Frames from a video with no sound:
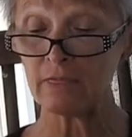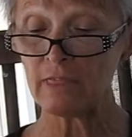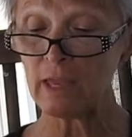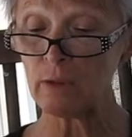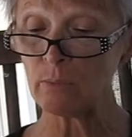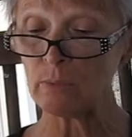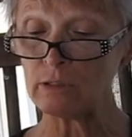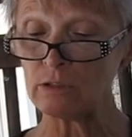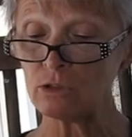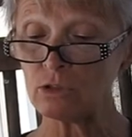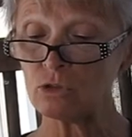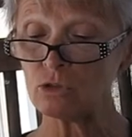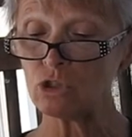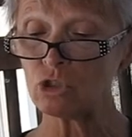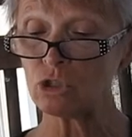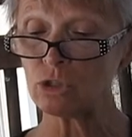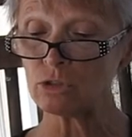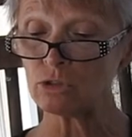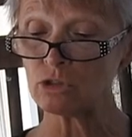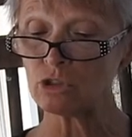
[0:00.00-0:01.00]
they went to
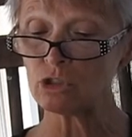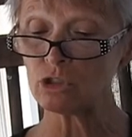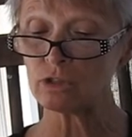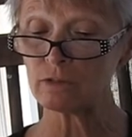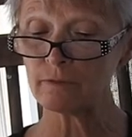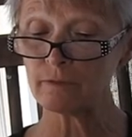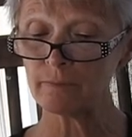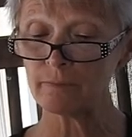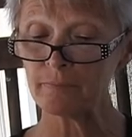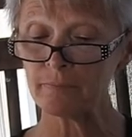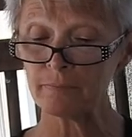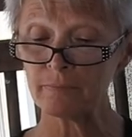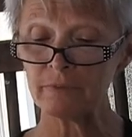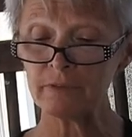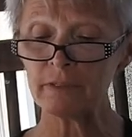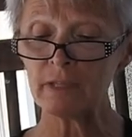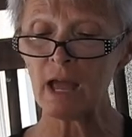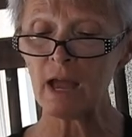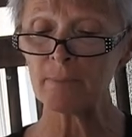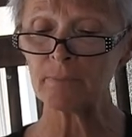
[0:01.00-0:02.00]
church,
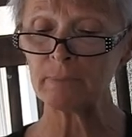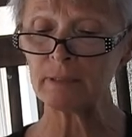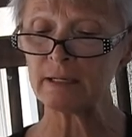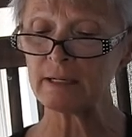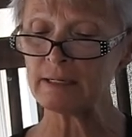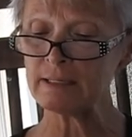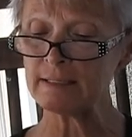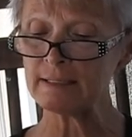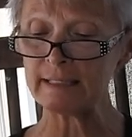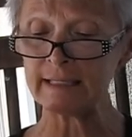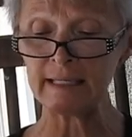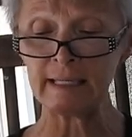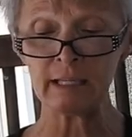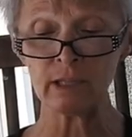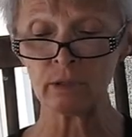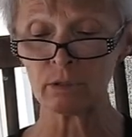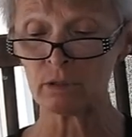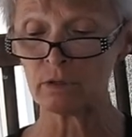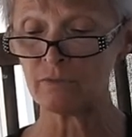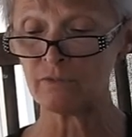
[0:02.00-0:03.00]
not because
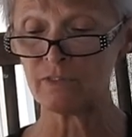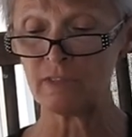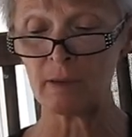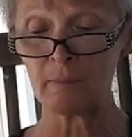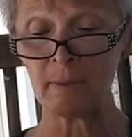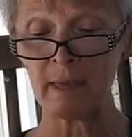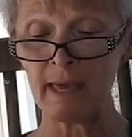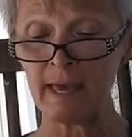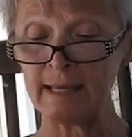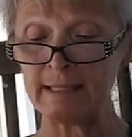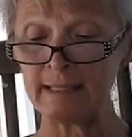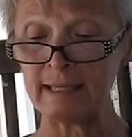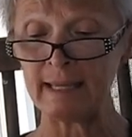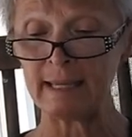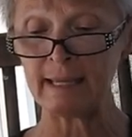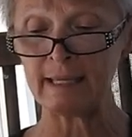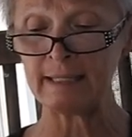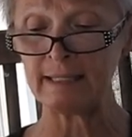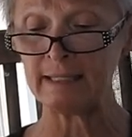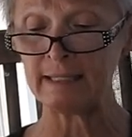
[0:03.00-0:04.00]
either of them had
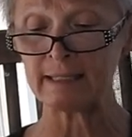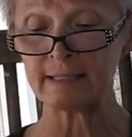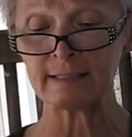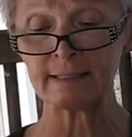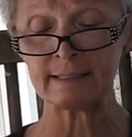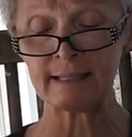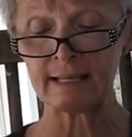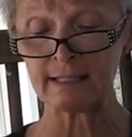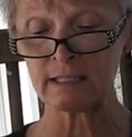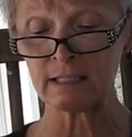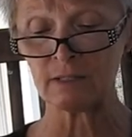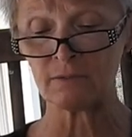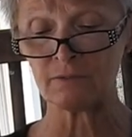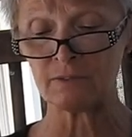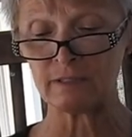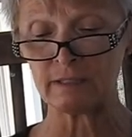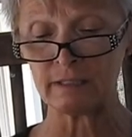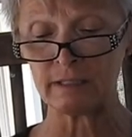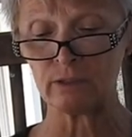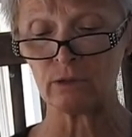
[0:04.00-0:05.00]
any excessive
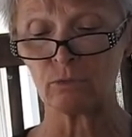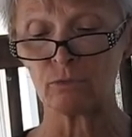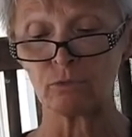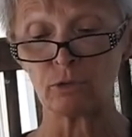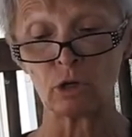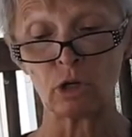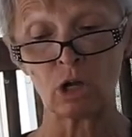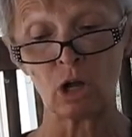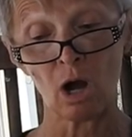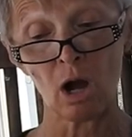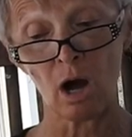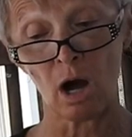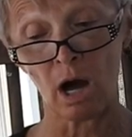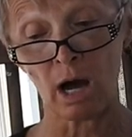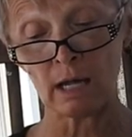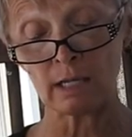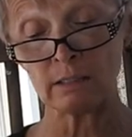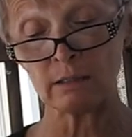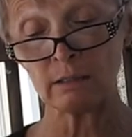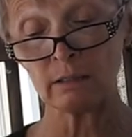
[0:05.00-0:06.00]
zeal for
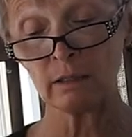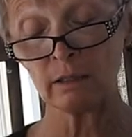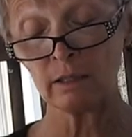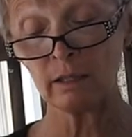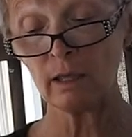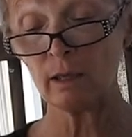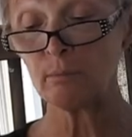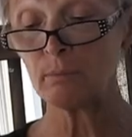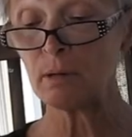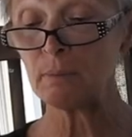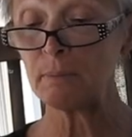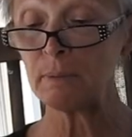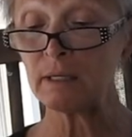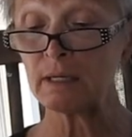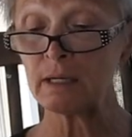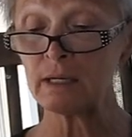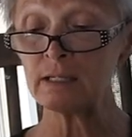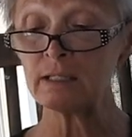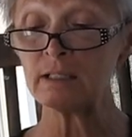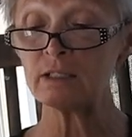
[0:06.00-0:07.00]
God, but
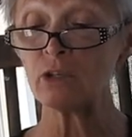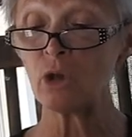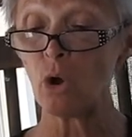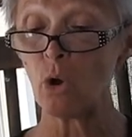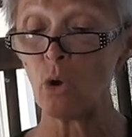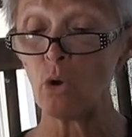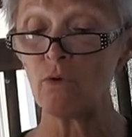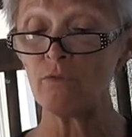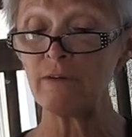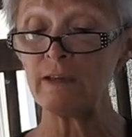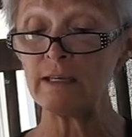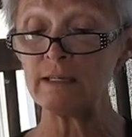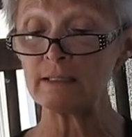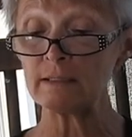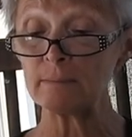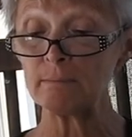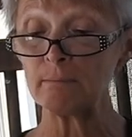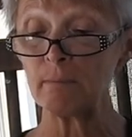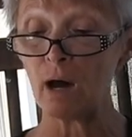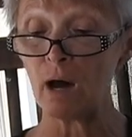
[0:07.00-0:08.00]
because
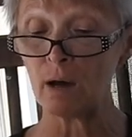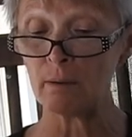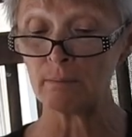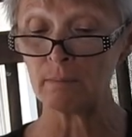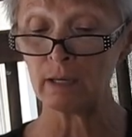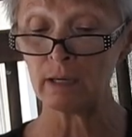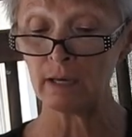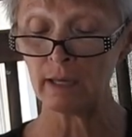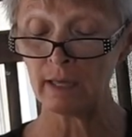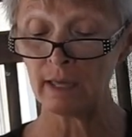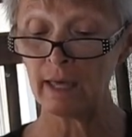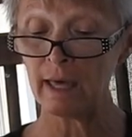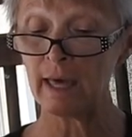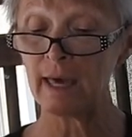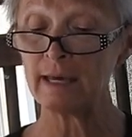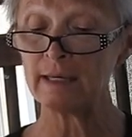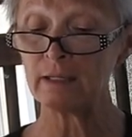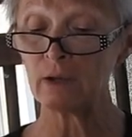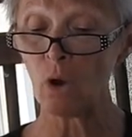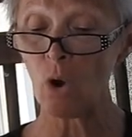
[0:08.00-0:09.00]
Ove's mum
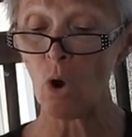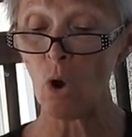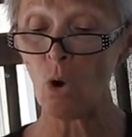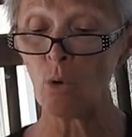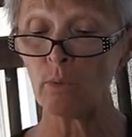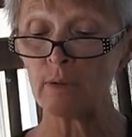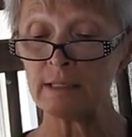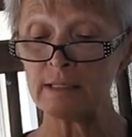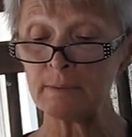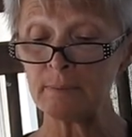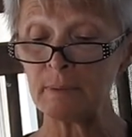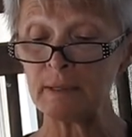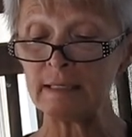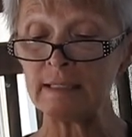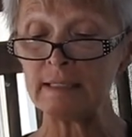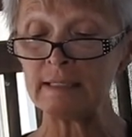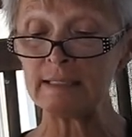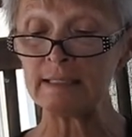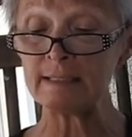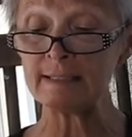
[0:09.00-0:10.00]
had always
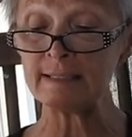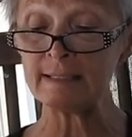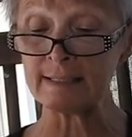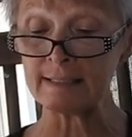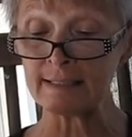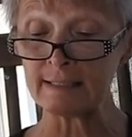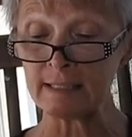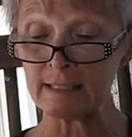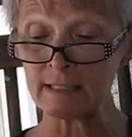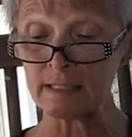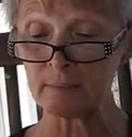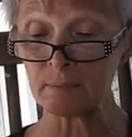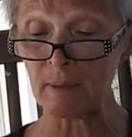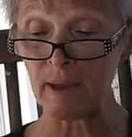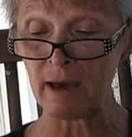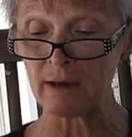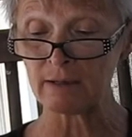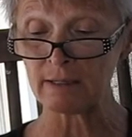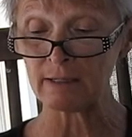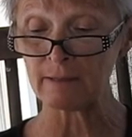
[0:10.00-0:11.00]
been insistent
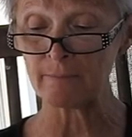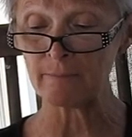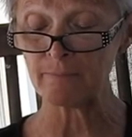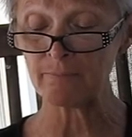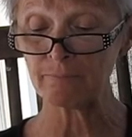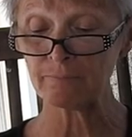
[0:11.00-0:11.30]
about it.